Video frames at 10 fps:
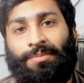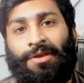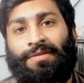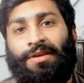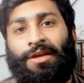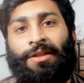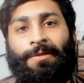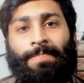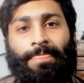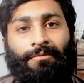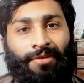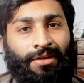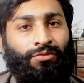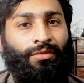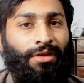basically when
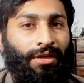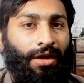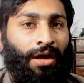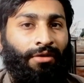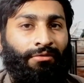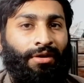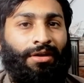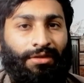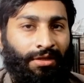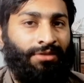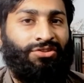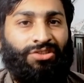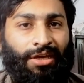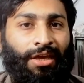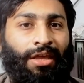you will work in the
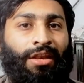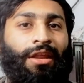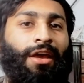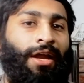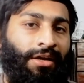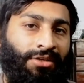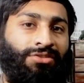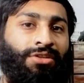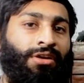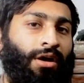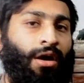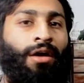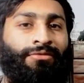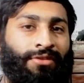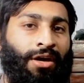chain addiction
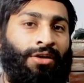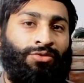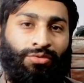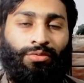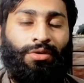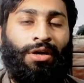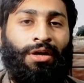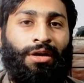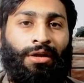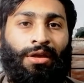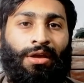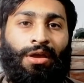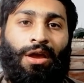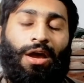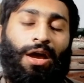of the sugar,
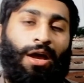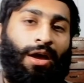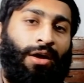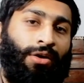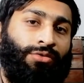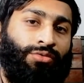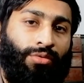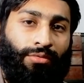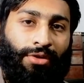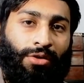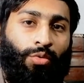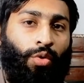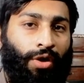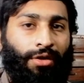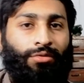you will
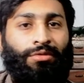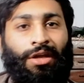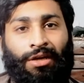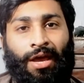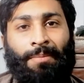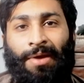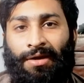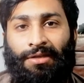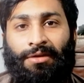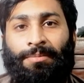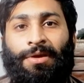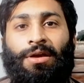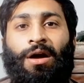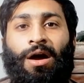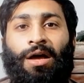going to the diabetic,
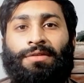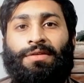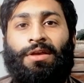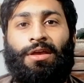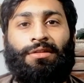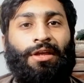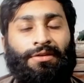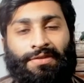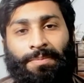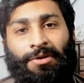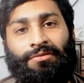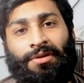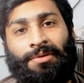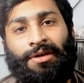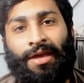because the receptor will
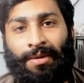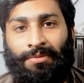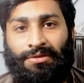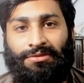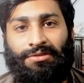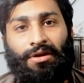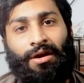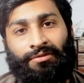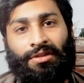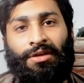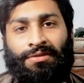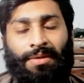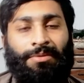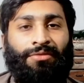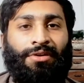be damaged. After the
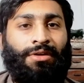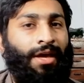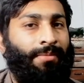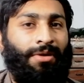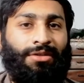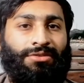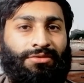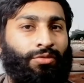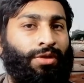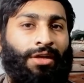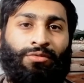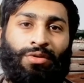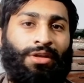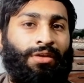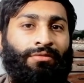receptor will damage, so the
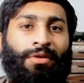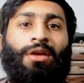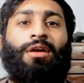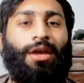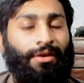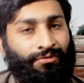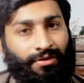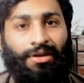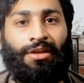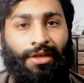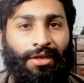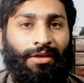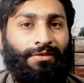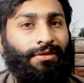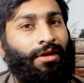insulin, if
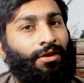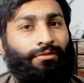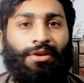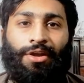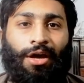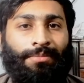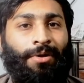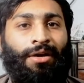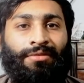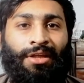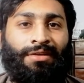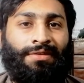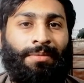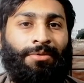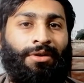released, will not bind with the
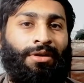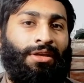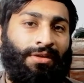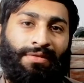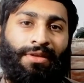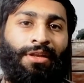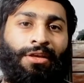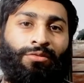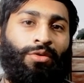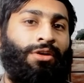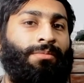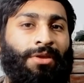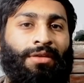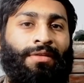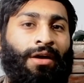receptor easily. So it
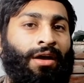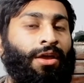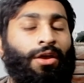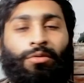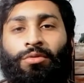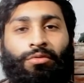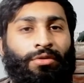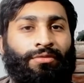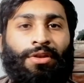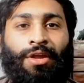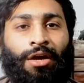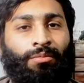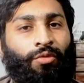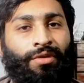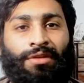means the glucose will not
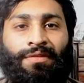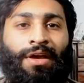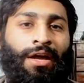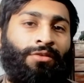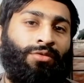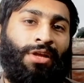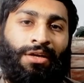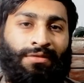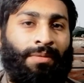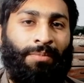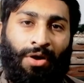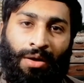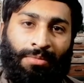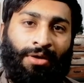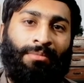move inside. So that is the
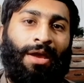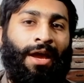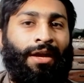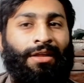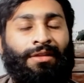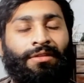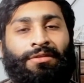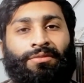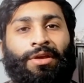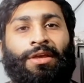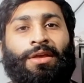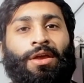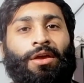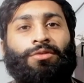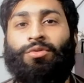problem, and in this way
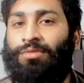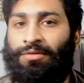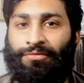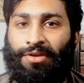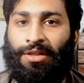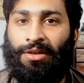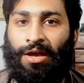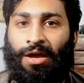you will feel